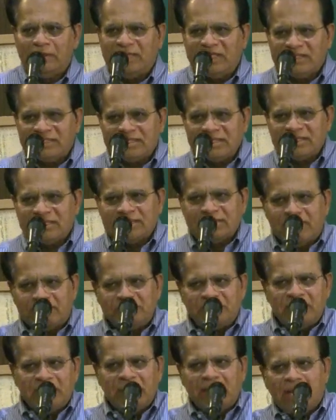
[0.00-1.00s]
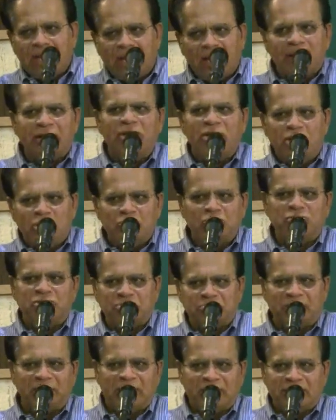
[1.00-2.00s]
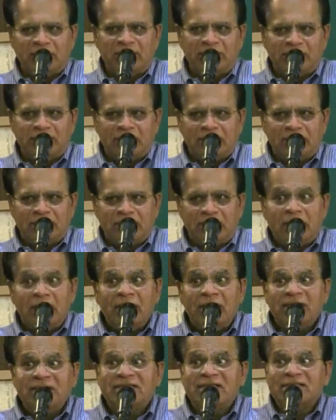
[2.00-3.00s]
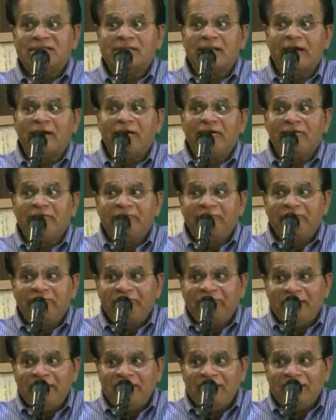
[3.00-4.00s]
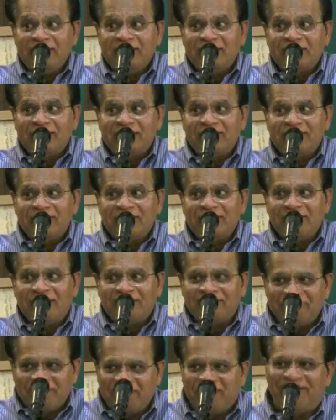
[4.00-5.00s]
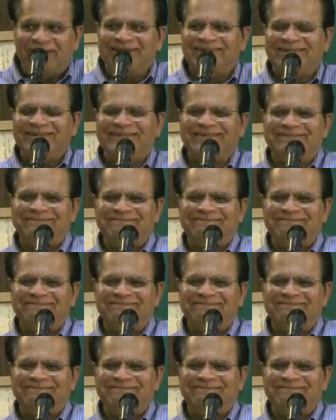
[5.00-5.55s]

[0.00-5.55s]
this is something unusual. This is the finger of God.